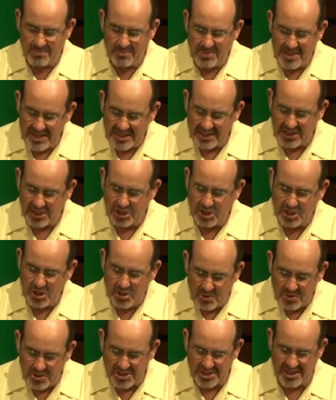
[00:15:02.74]
me to
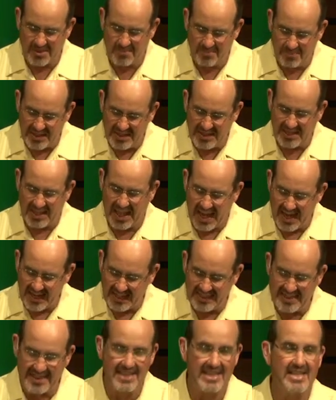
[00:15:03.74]
do something
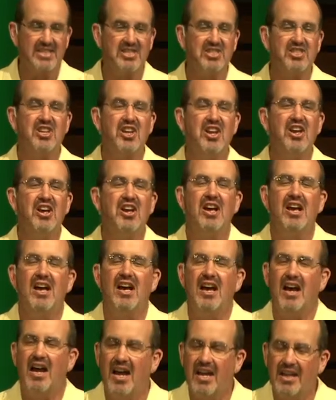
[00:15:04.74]
like this
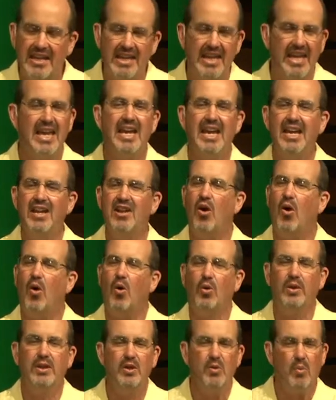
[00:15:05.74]
again,
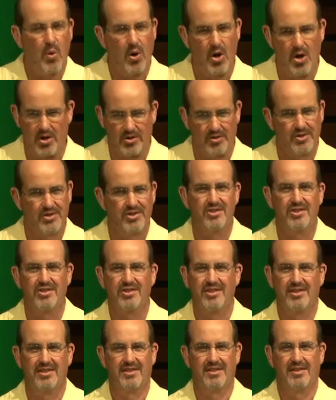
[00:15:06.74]
only worse?
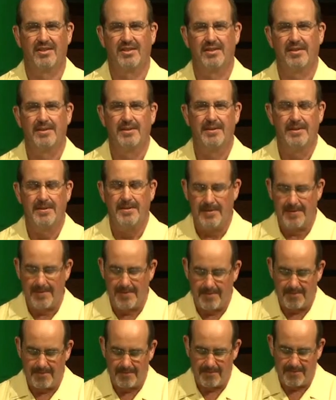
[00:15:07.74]

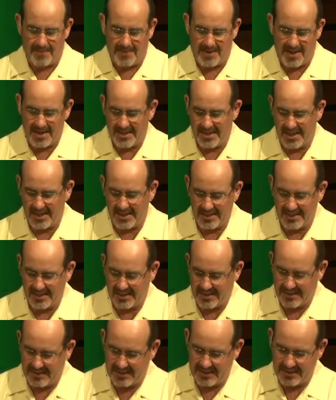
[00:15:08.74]
And yet,
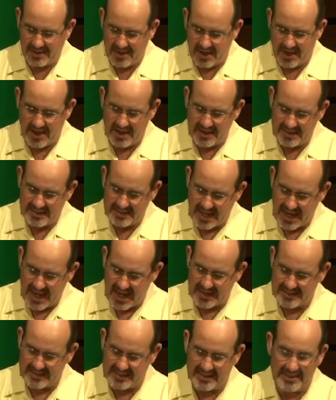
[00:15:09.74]
God is
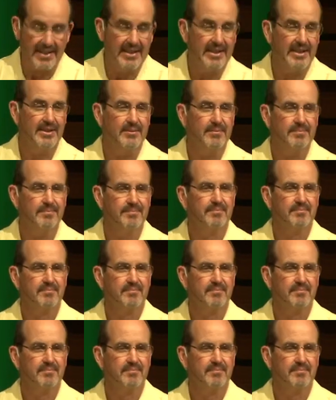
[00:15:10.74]
asking him